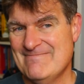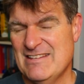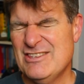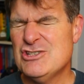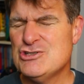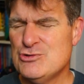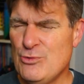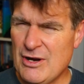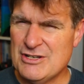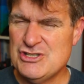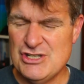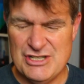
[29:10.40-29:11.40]

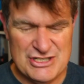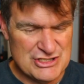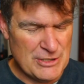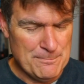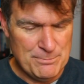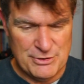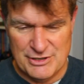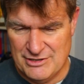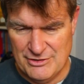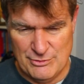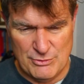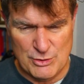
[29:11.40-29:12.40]
destruction is
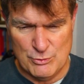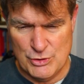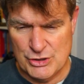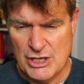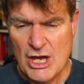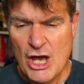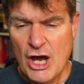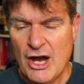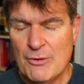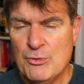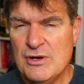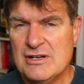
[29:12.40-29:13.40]
completely the wrong word. I
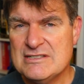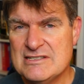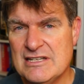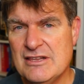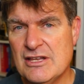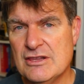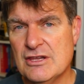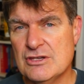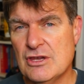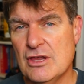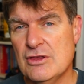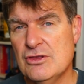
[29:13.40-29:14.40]
really see that
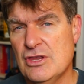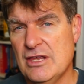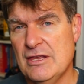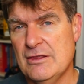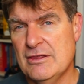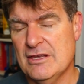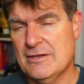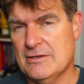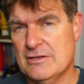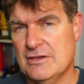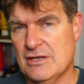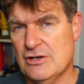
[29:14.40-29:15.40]

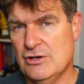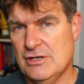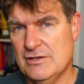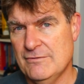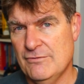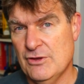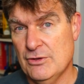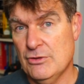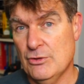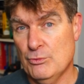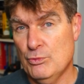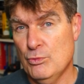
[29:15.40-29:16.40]
the kind of
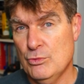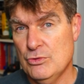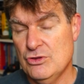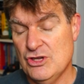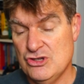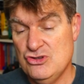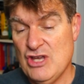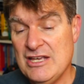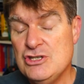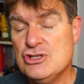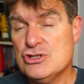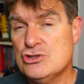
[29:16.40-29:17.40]
the
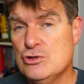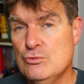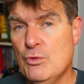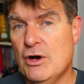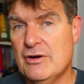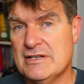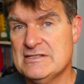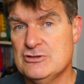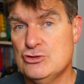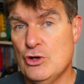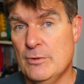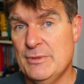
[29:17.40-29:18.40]
danger to Rolex's
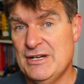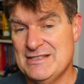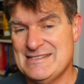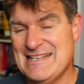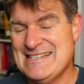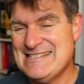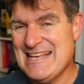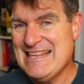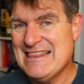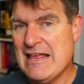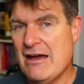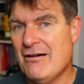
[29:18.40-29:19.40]
dominance is
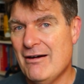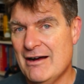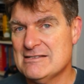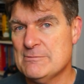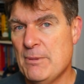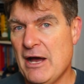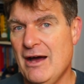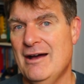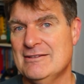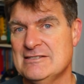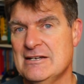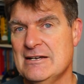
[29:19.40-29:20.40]
in that last part,